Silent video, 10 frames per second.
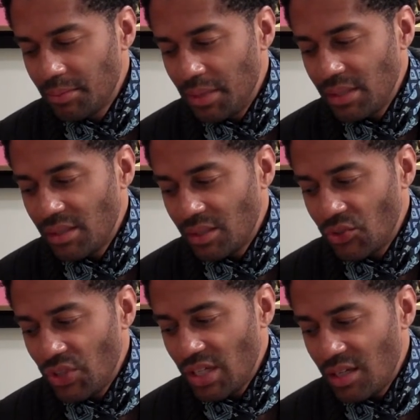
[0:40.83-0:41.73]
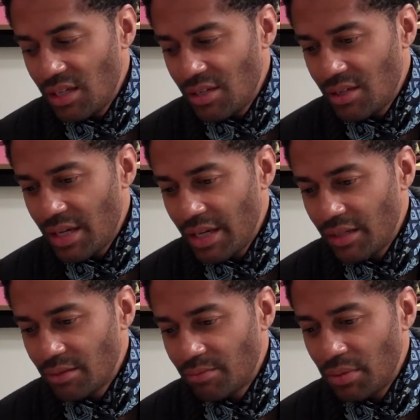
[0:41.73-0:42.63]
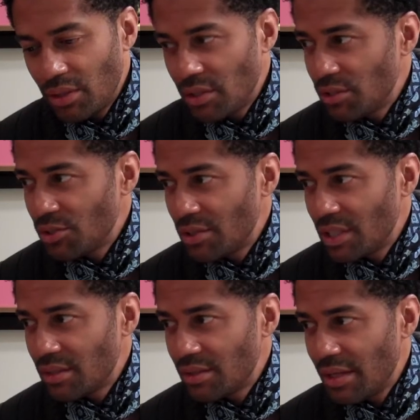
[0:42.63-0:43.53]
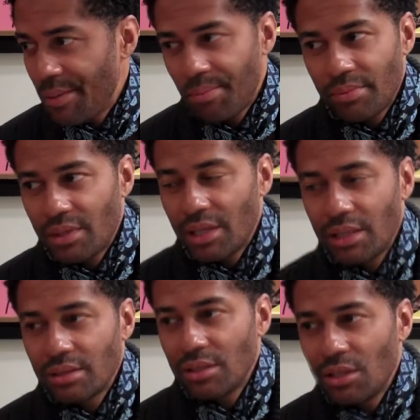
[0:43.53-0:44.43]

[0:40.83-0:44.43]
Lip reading: basically that plunge, that step, that